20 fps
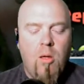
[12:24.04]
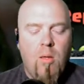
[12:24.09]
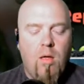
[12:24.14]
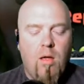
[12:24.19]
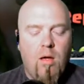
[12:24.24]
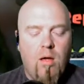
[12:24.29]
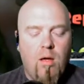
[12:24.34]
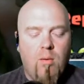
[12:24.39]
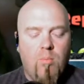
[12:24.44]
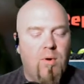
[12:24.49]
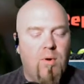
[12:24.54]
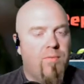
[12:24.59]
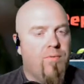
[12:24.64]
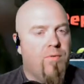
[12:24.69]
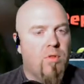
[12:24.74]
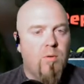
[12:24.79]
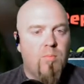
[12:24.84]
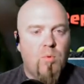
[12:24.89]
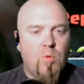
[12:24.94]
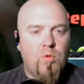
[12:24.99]
But for
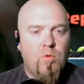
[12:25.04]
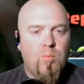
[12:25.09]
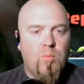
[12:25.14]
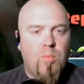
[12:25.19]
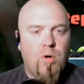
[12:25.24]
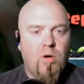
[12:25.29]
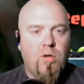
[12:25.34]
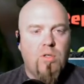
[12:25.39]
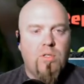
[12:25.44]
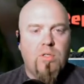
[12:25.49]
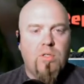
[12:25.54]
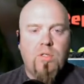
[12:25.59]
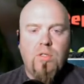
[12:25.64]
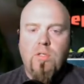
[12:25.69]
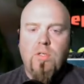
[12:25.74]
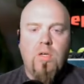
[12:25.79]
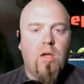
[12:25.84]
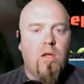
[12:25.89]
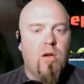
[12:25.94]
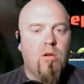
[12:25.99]
the most part,
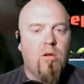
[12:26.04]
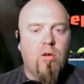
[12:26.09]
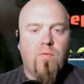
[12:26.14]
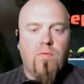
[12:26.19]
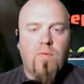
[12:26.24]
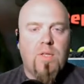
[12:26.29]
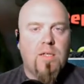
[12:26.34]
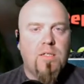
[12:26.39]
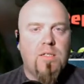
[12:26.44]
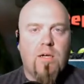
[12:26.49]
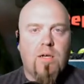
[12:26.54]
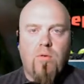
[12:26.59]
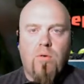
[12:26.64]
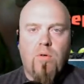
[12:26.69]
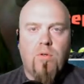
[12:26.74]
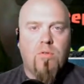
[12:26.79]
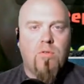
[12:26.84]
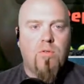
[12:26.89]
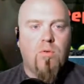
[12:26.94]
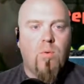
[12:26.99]
you got to go for that Town
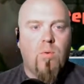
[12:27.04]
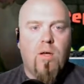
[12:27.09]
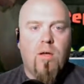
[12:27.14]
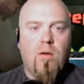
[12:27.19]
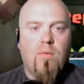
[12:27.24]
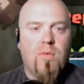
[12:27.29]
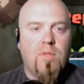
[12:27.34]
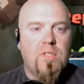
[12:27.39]
Hall 12.